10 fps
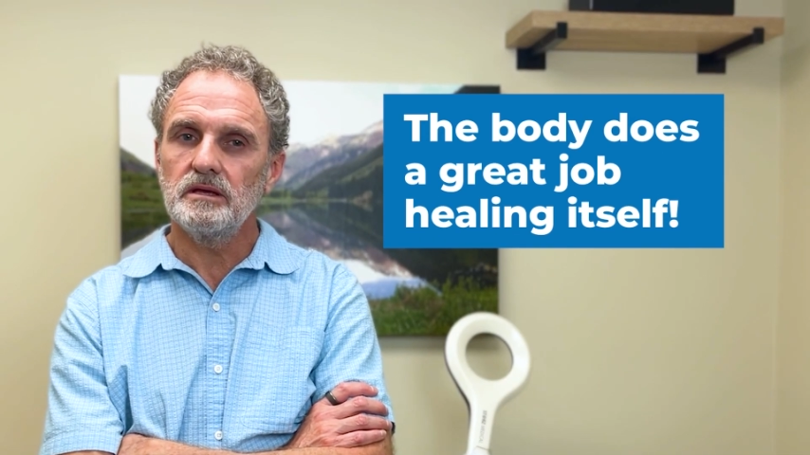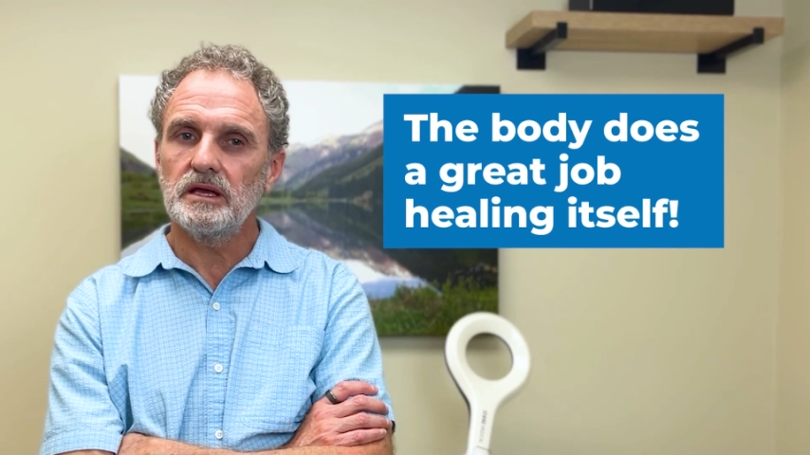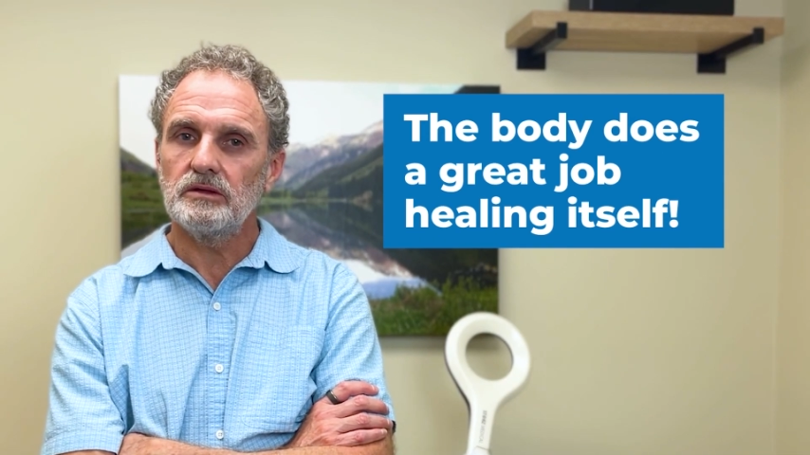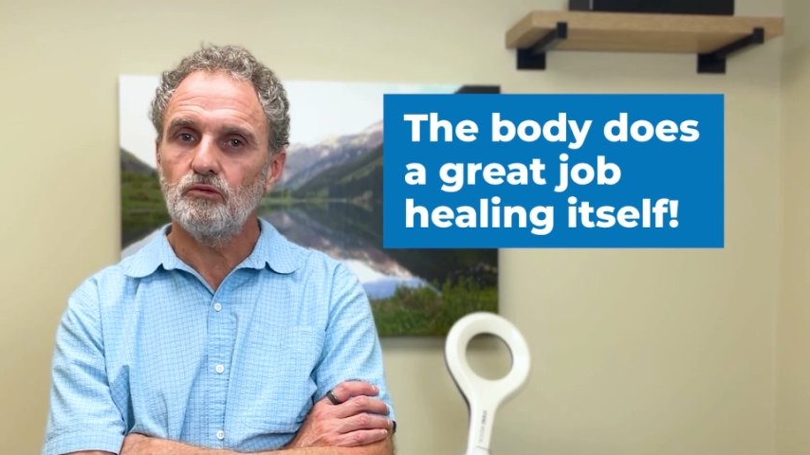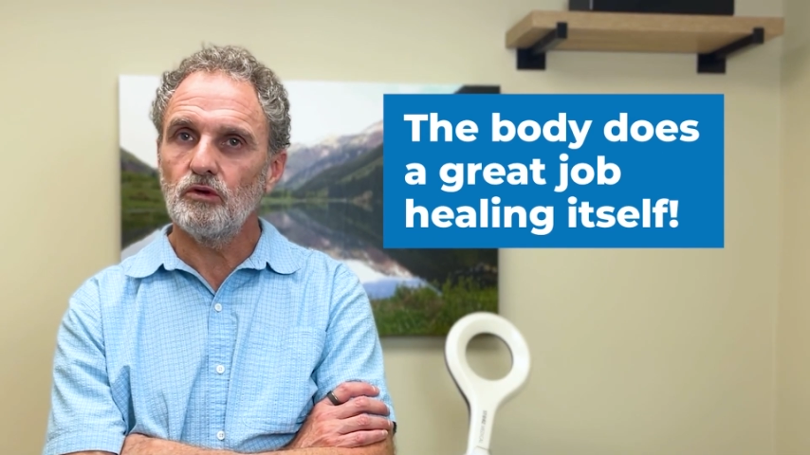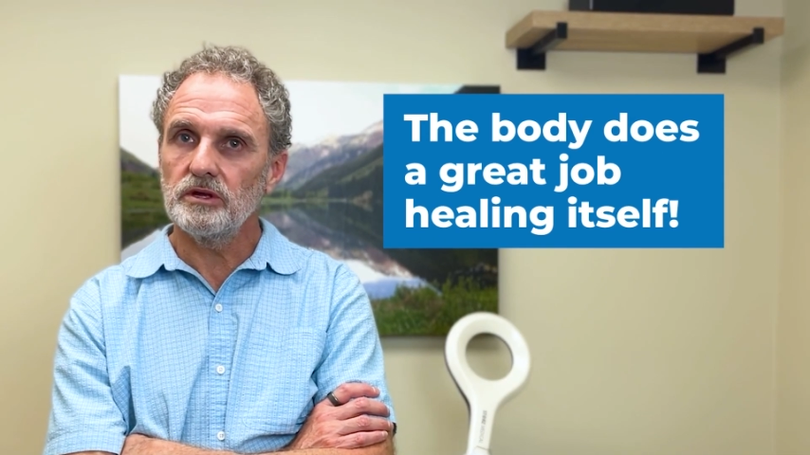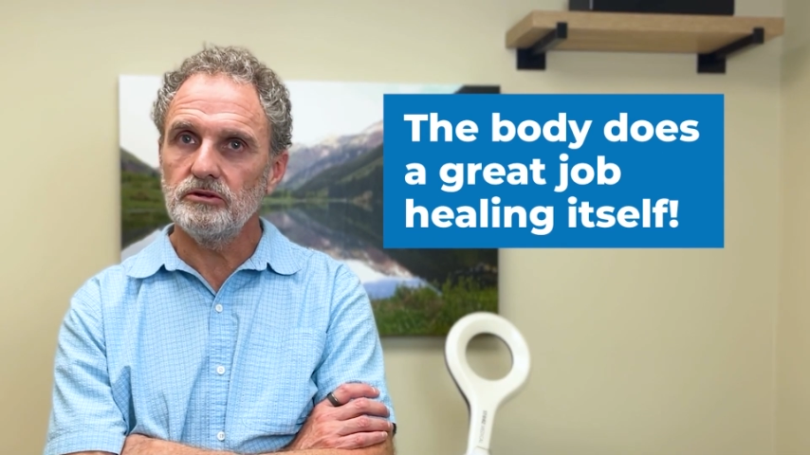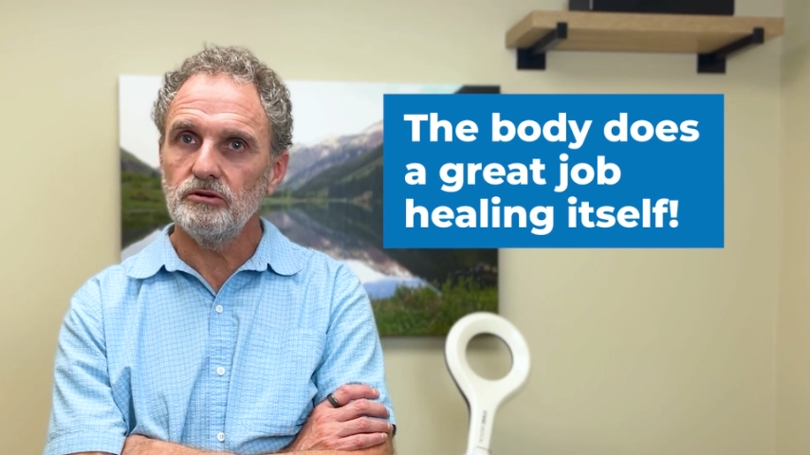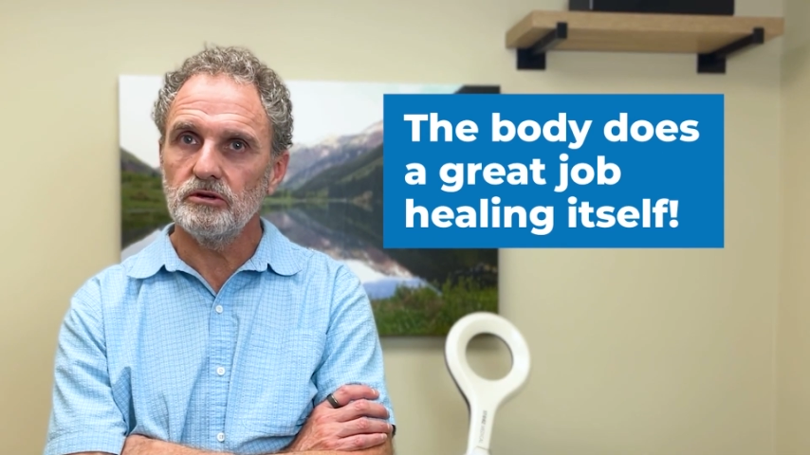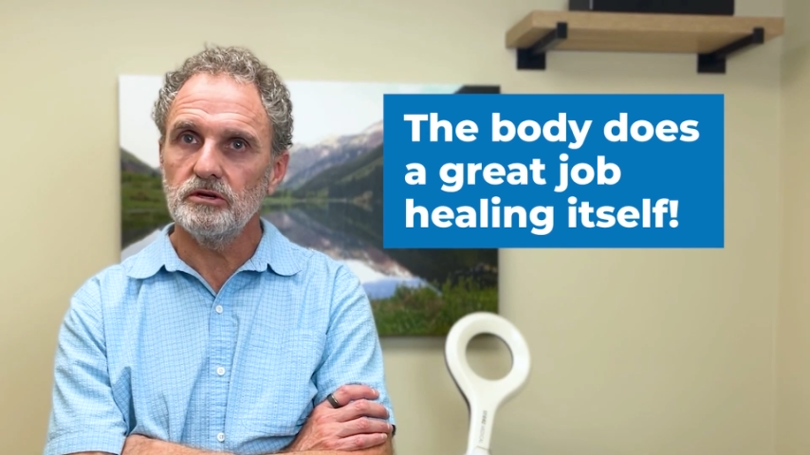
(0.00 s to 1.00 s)
can really
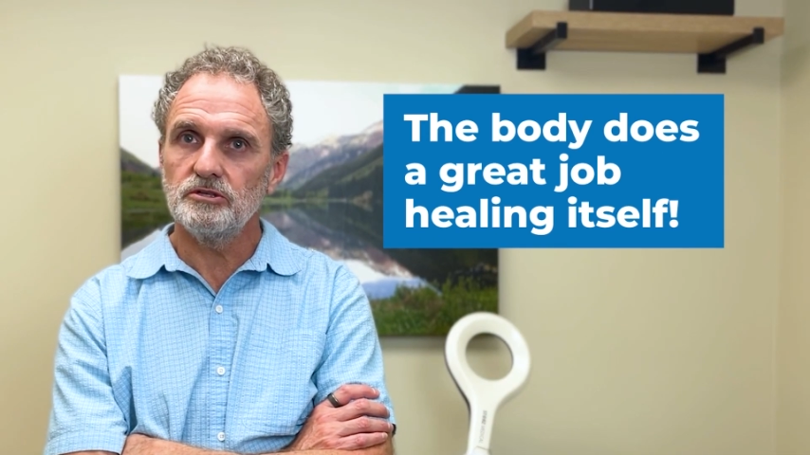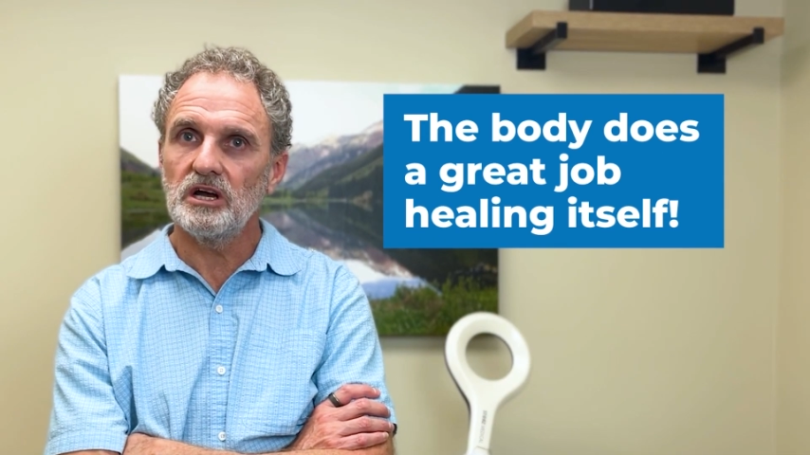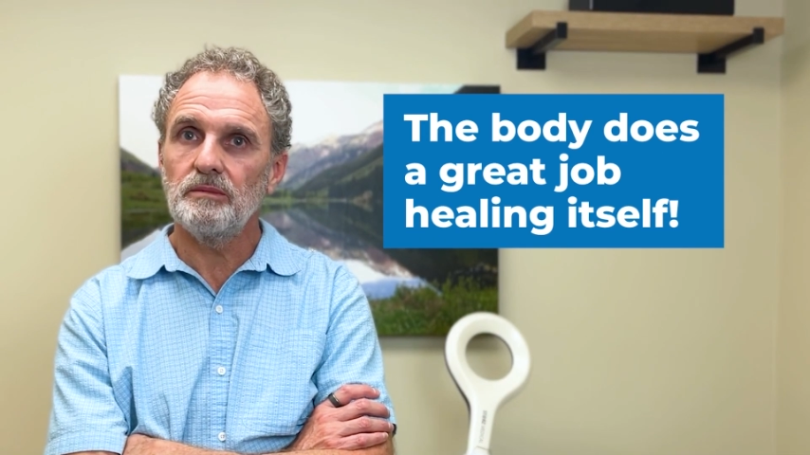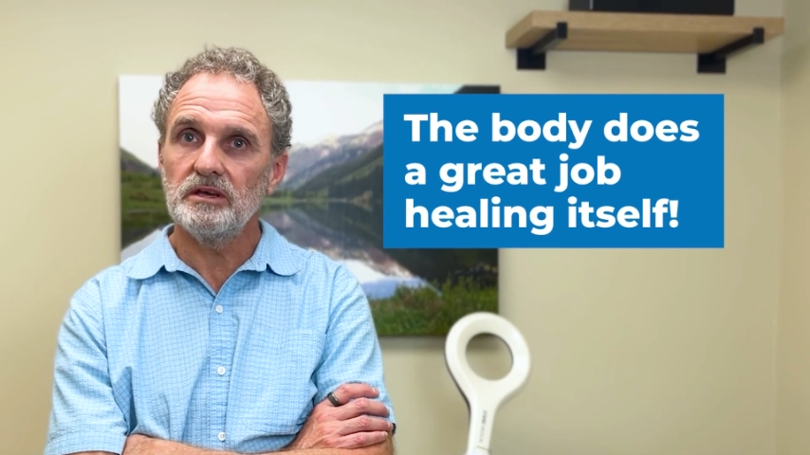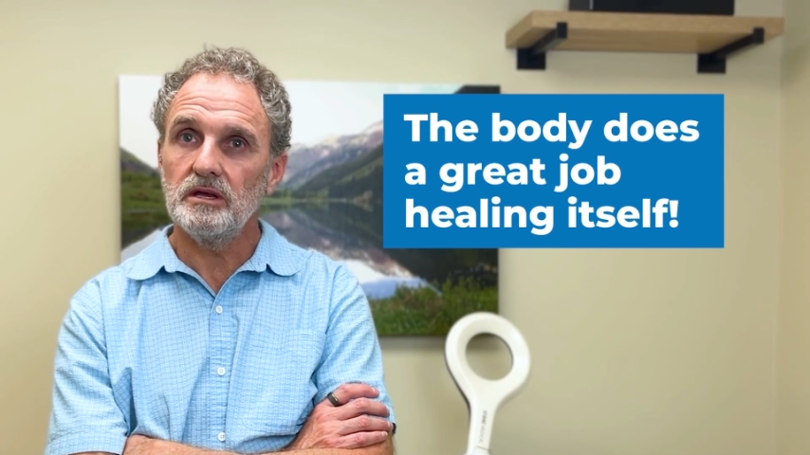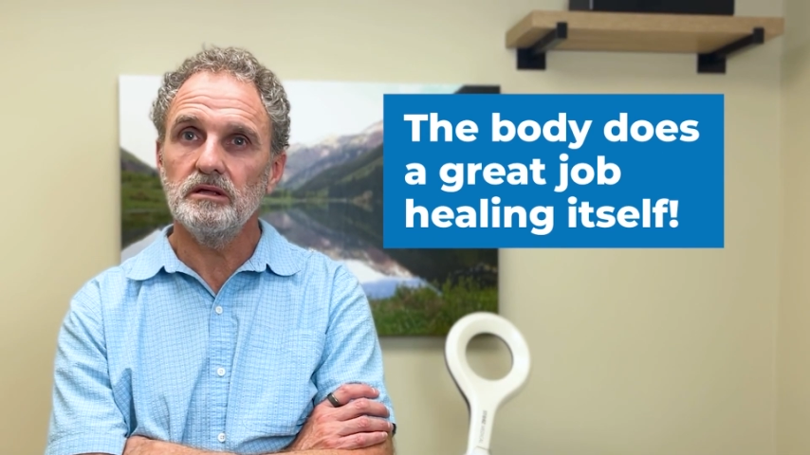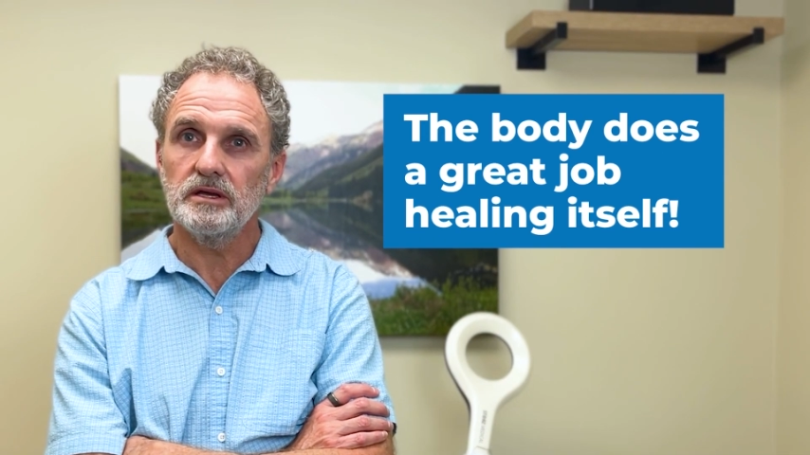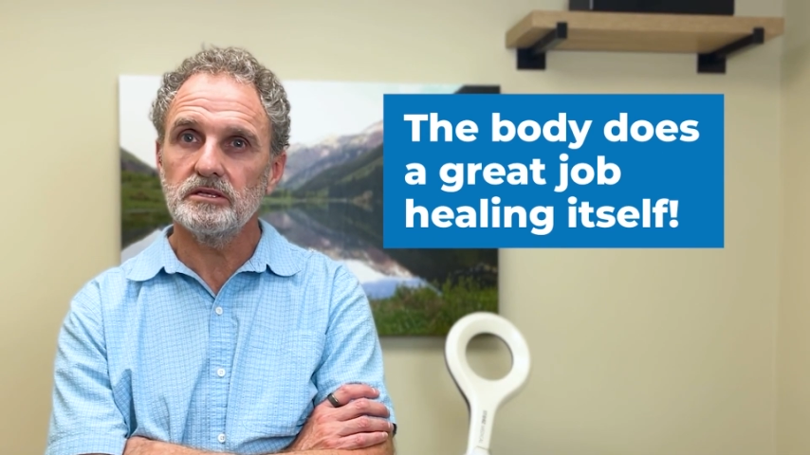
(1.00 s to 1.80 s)
do a good job at healing